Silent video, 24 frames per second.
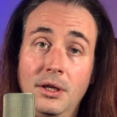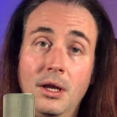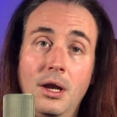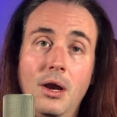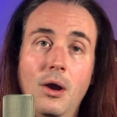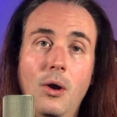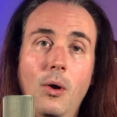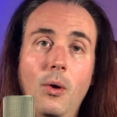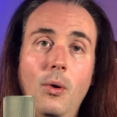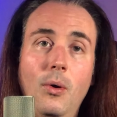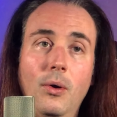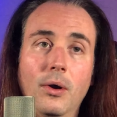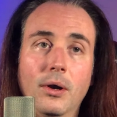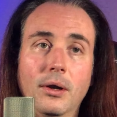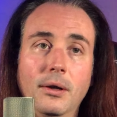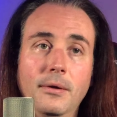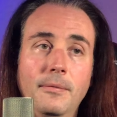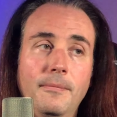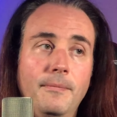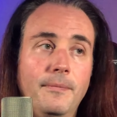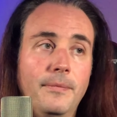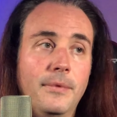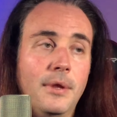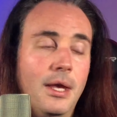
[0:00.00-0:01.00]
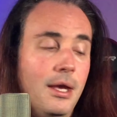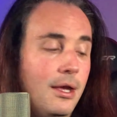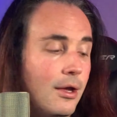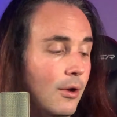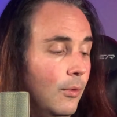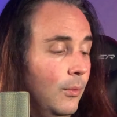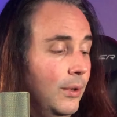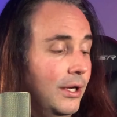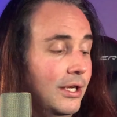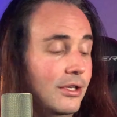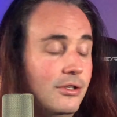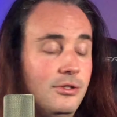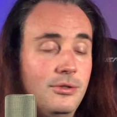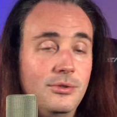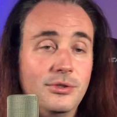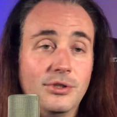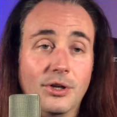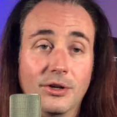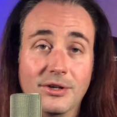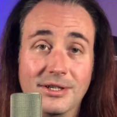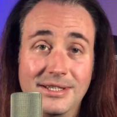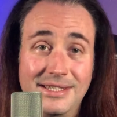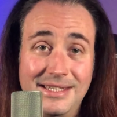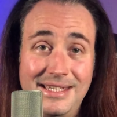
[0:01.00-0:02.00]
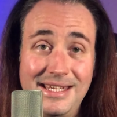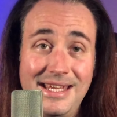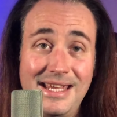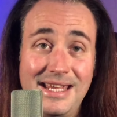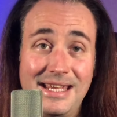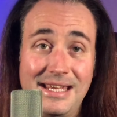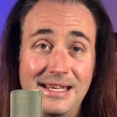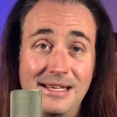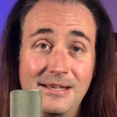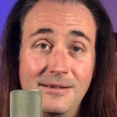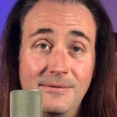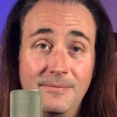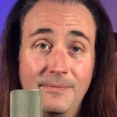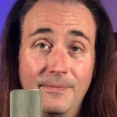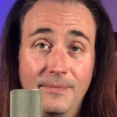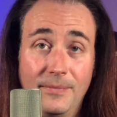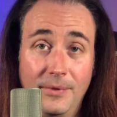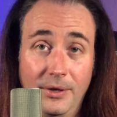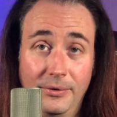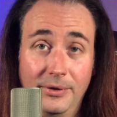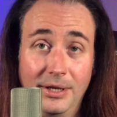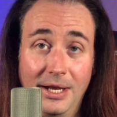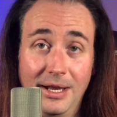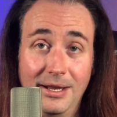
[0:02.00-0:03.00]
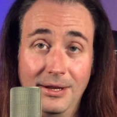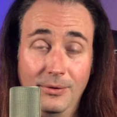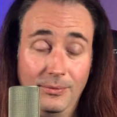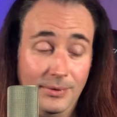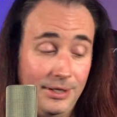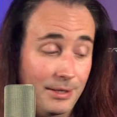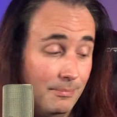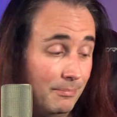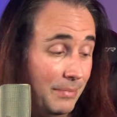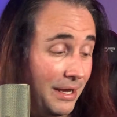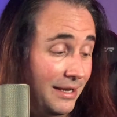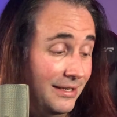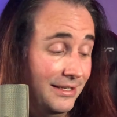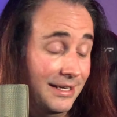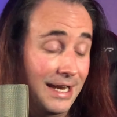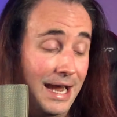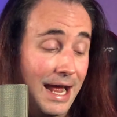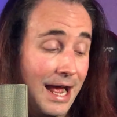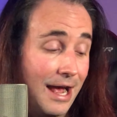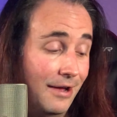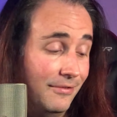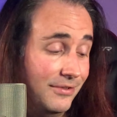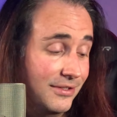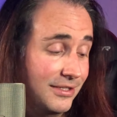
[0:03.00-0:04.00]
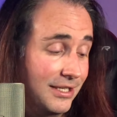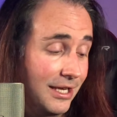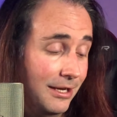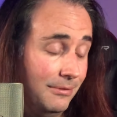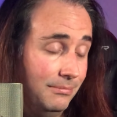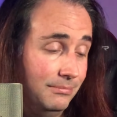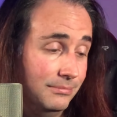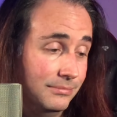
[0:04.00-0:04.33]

Or we can use our D, okay, and we can bend it a half step,